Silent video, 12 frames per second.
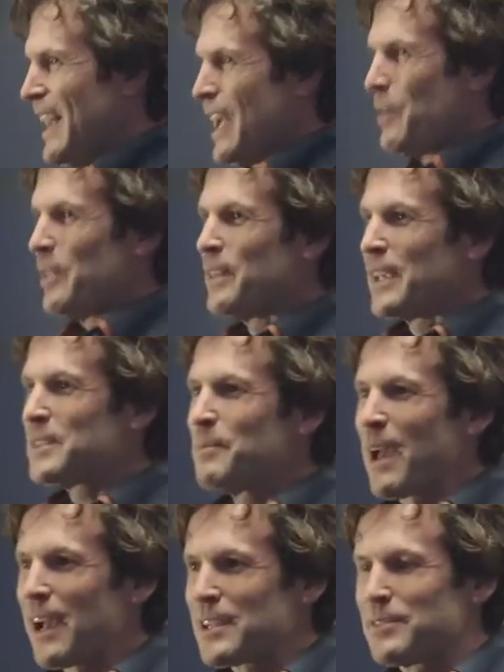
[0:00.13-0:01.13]
Anyway, thanks,
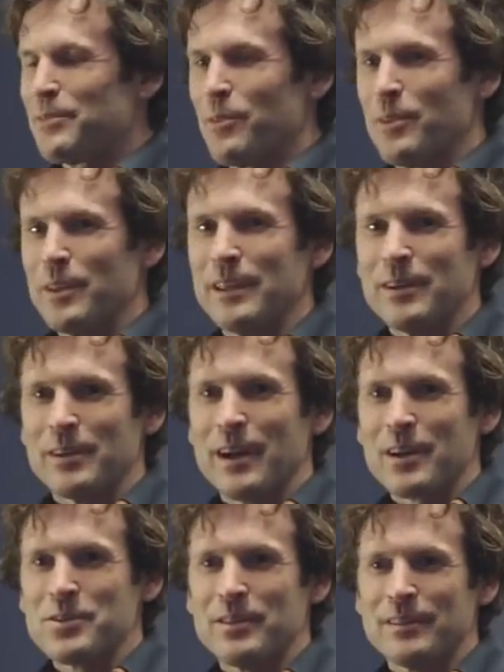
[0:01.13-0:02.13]
Max, for the
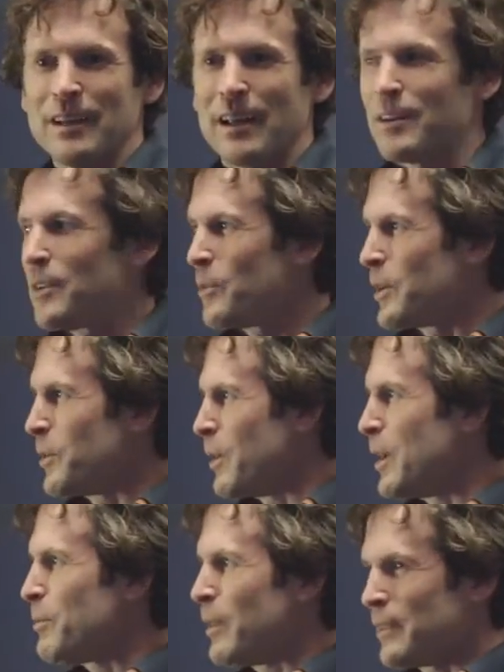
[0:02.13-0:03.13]
introduction. I don't know where you
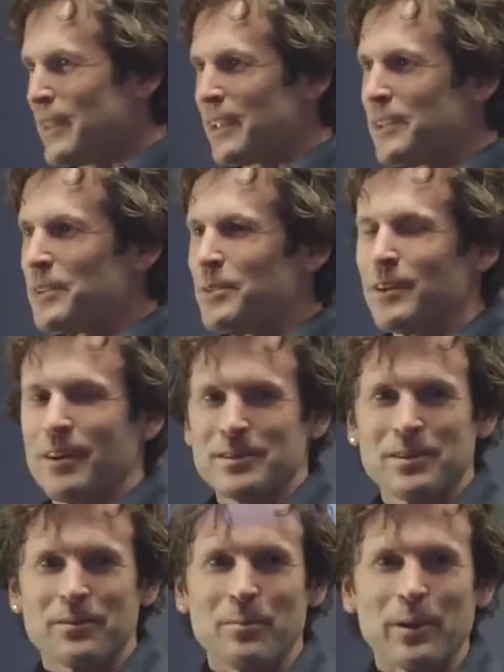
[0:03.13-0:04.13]
went, but thank you, and
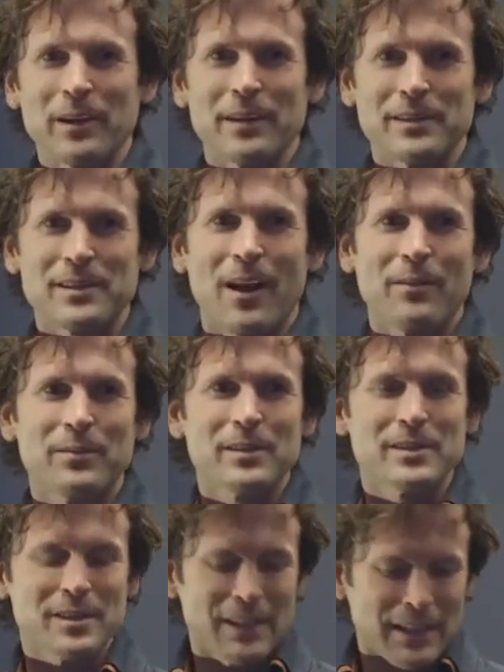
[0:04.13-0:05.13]
also for putting on this
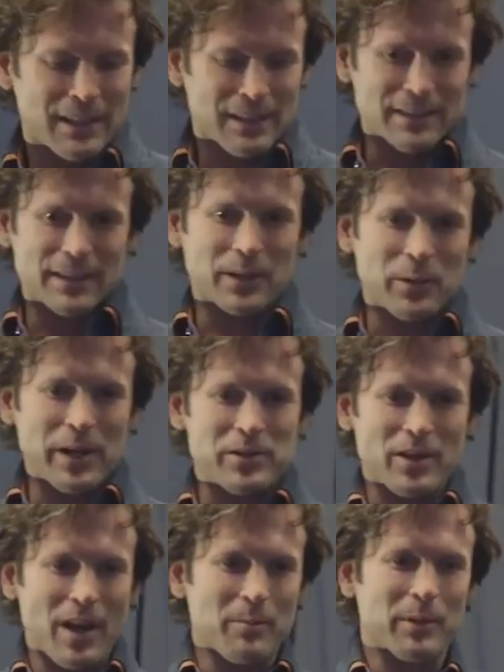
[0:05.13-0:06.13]
conference. You did a great
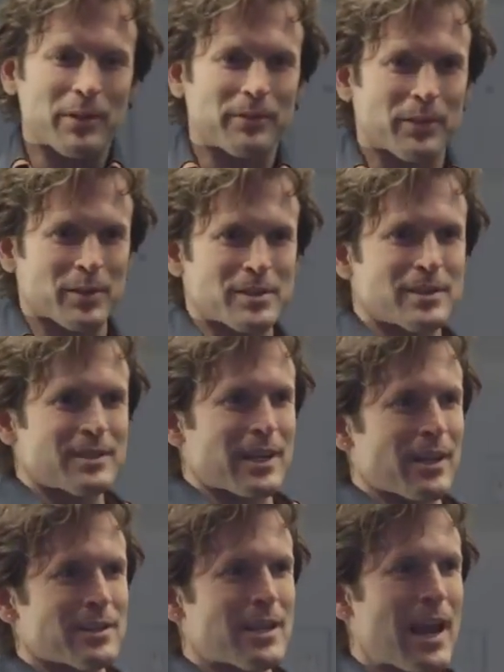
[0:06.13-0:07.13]
job with the first
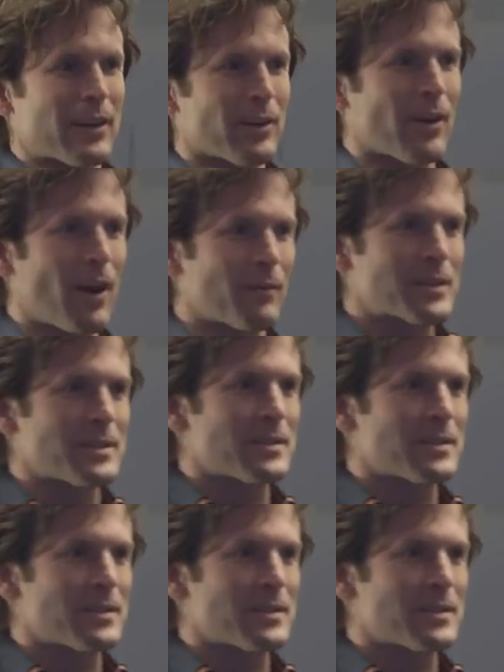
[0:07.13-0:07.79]
Sales Hacker Conference in